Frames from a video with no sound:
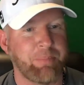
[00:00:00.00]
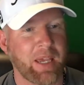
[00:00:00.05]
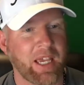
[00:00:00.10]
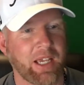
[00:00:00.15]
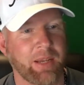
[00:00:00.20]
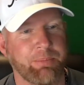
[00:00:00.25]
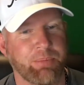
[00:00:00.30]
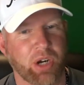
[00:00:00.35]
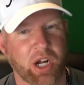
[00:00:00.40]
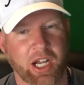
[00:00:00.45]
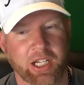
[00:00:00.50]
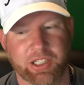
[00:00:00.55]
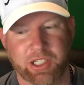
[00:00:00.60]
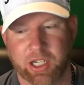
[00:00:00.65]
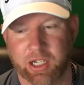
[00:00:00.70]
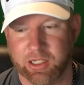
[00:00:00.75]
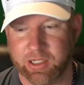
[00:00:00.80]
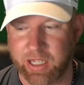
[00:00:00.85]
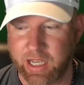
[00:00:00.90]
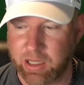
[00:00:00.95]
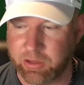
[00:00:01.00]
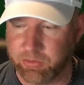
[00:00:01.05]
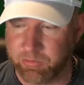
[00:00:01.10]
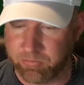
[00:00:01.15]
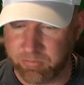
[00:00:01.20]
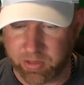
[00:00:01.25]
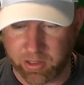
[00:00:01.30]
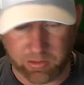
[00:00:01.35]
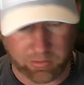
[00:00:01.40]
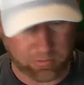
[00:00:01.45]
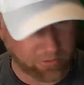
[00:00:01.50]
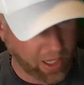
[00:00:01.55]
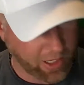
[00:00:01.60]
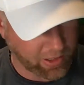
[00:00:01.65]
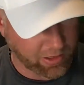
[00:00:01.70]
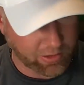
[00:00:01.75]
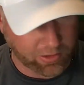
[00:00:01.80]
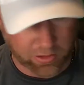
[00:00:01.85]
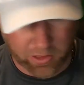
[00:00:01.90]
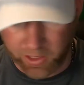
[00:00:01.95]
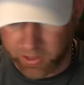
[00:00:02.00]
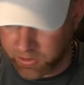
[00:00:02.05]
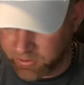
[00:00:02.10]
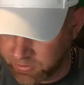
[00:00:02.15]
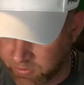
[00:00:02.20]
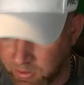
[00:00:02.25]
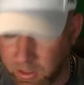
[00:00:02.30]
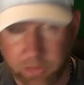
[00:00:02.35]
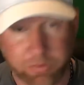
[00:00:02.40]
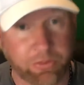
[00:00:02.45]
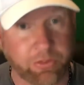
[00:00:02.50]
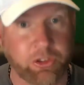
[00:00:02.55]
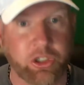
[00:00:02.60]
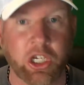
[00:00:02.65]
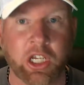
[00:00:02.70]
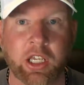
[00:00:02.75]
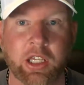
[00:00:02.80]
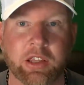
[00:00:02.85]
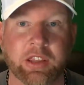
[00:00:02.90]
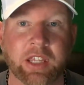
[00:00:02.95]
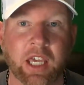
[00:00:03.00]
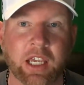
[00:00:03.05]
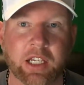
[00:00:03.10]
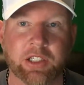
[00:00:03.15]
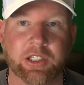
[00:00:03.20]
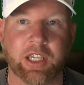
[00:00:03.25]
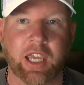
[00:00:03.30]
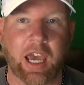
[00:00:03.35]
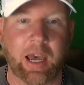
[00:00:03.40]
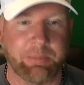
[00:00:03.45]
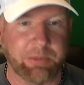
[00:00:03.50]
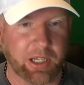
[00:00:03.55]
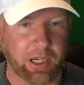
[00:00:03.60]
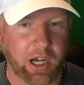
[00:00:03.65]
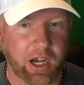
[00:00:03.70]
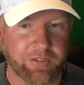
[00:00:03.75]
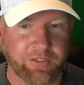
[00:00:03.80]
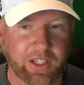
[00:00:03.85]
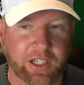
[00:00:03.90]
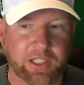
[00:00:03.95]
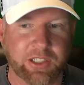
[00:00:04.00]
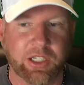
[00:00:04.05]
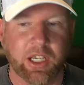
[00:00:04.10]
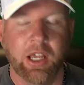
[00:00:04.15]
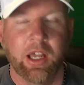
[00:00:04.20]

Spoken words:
big project. Now, you're like, gee, thanks, Captain Obvious.